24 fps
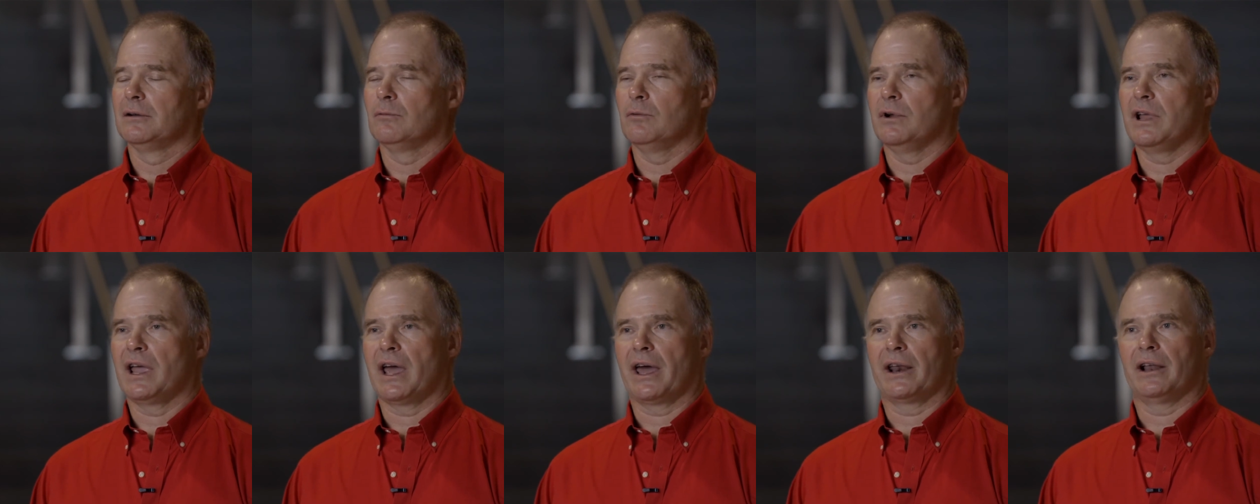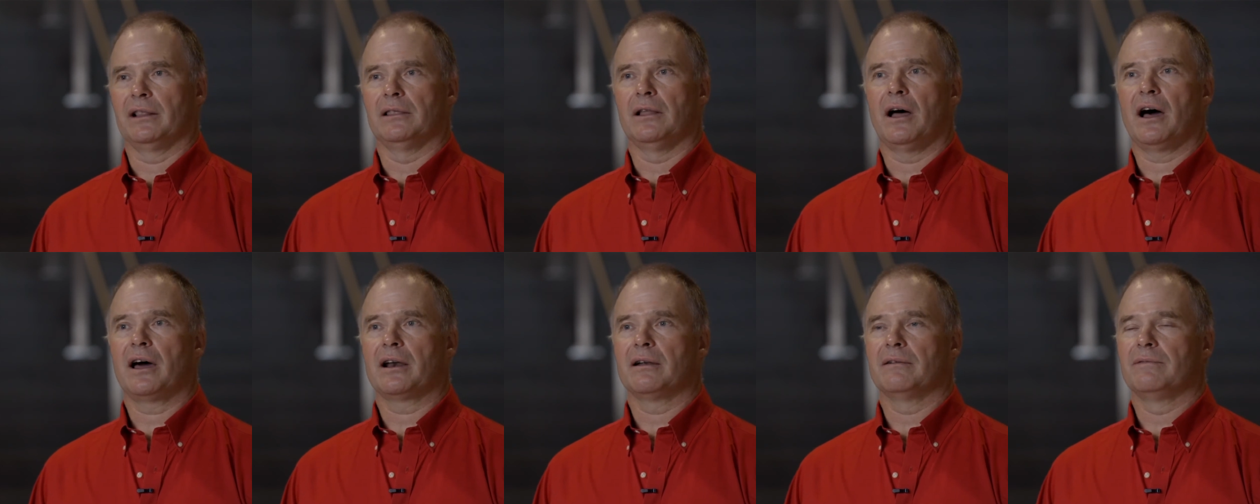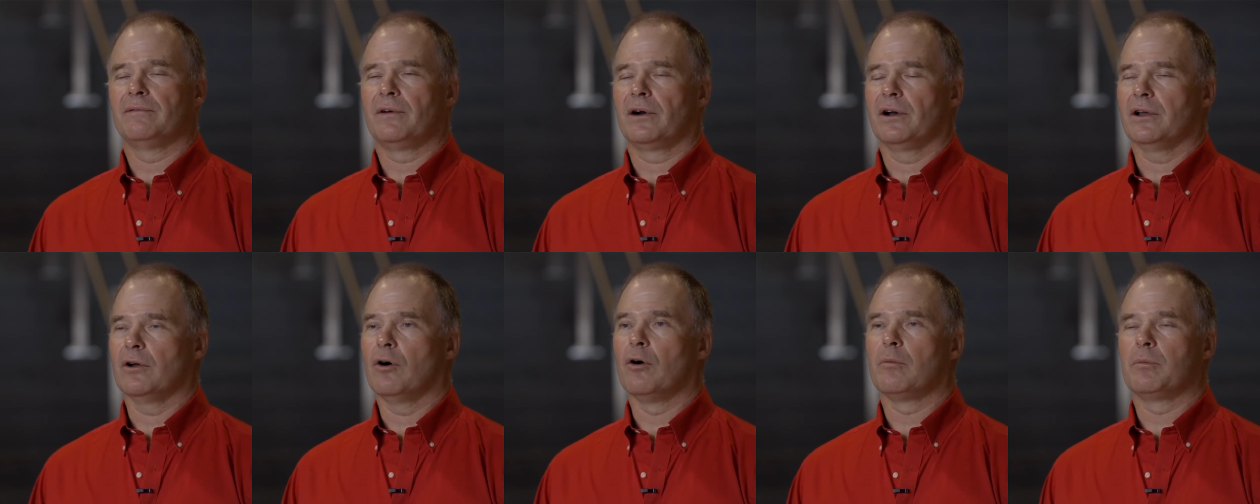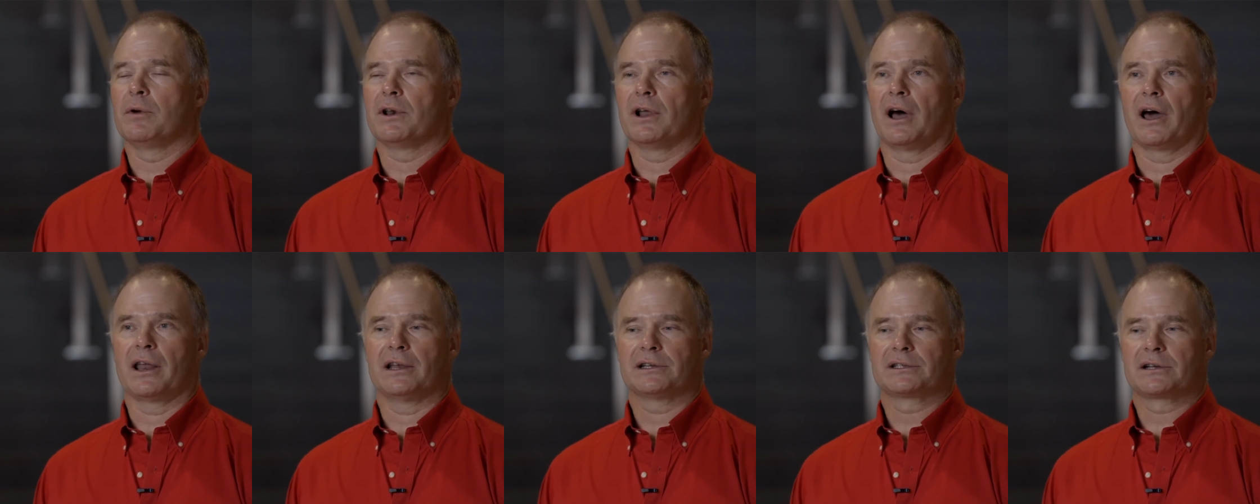We had a lot of very
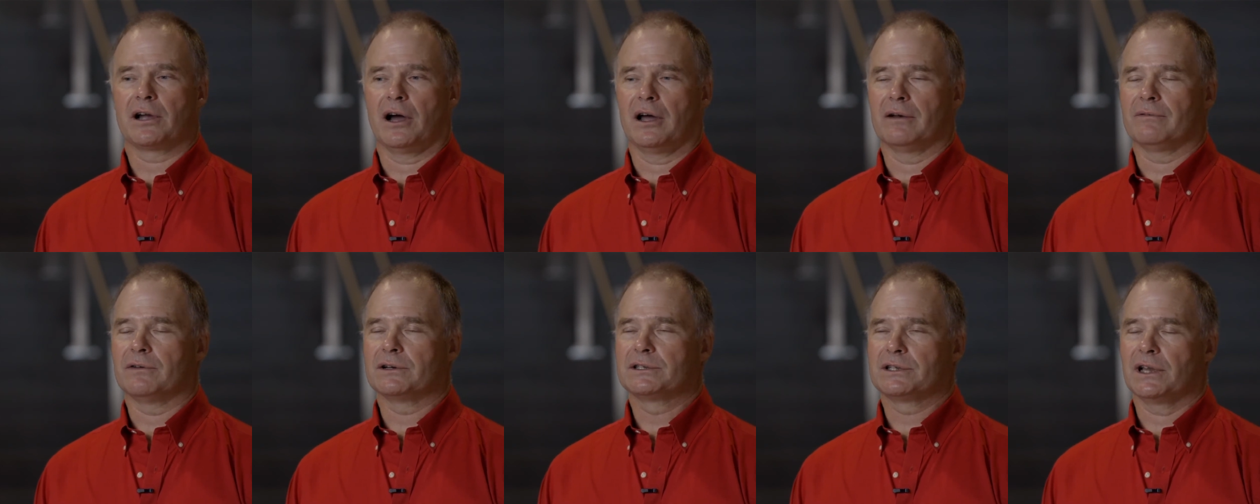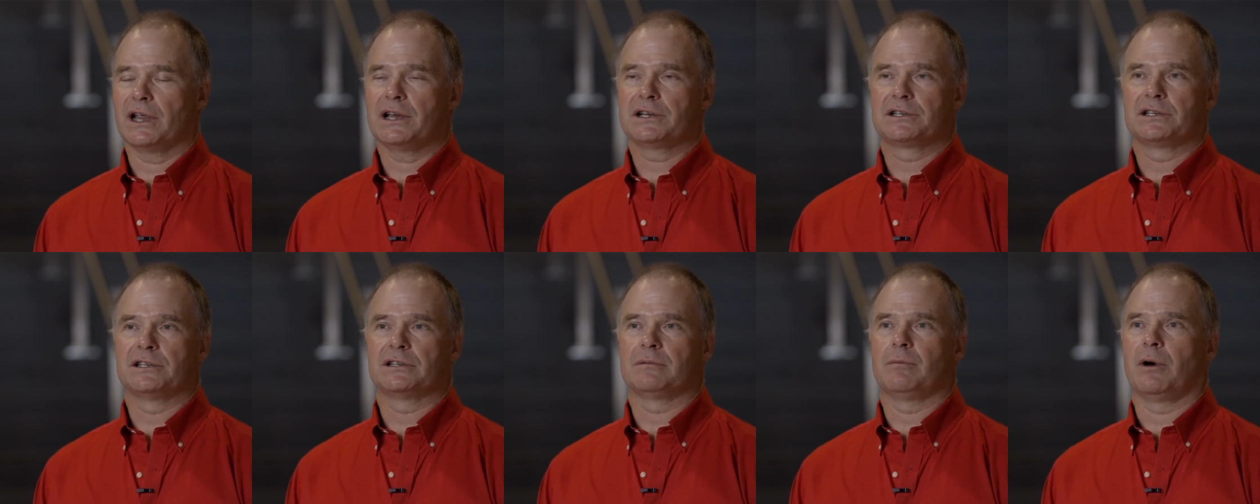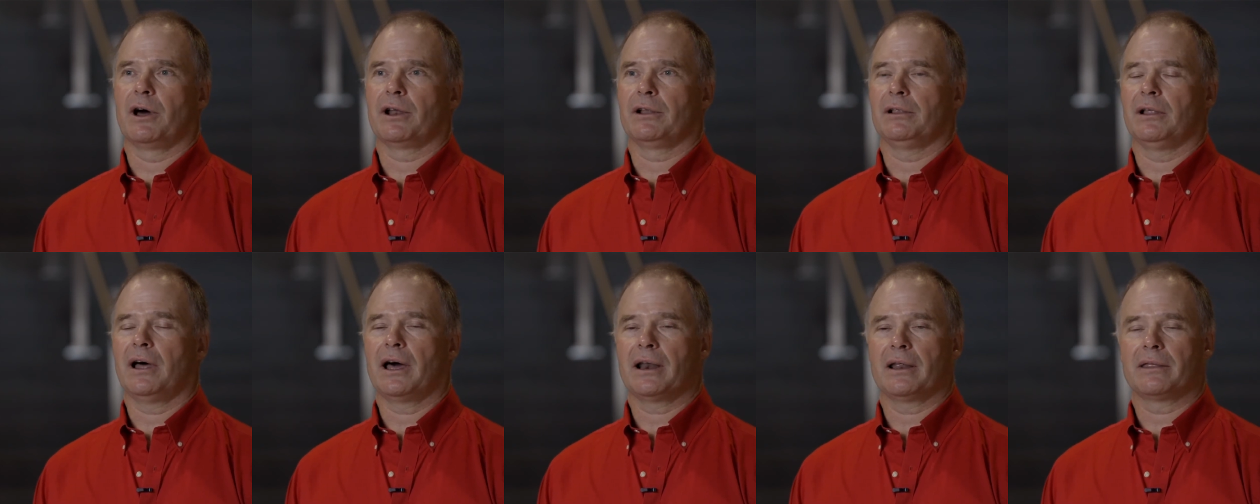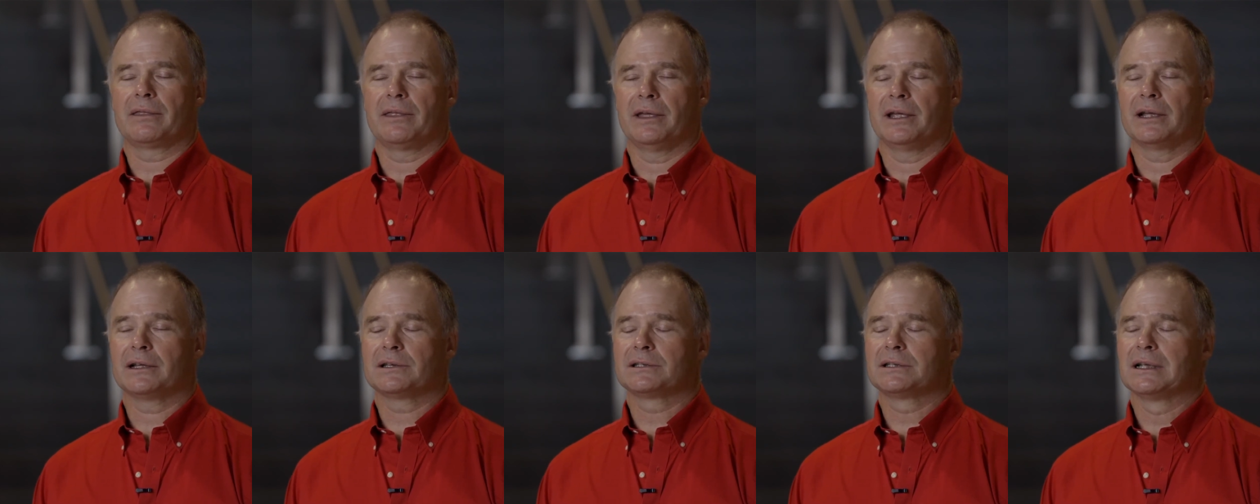open, honest conversations about a lot of
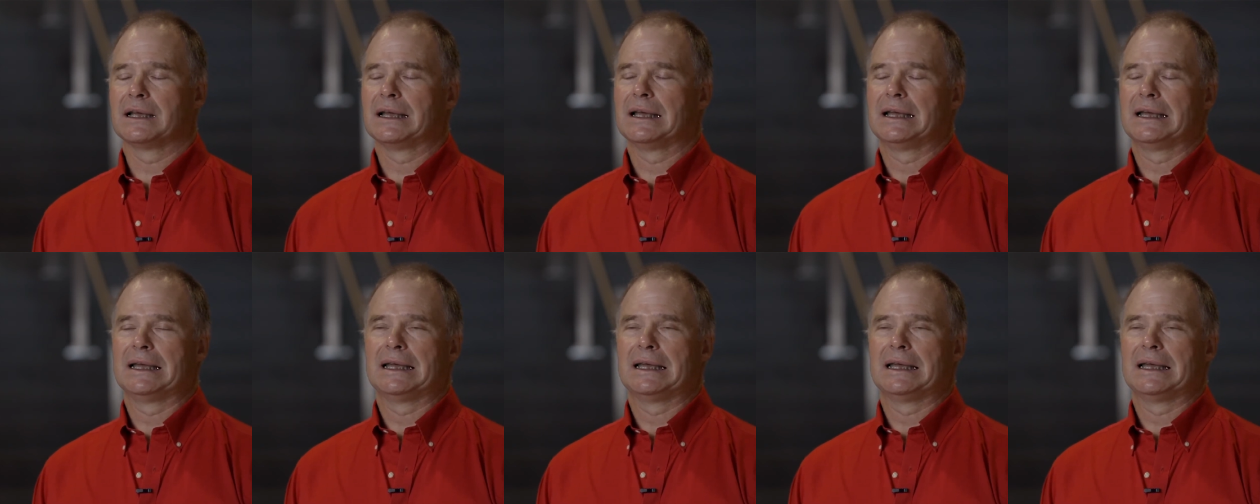things.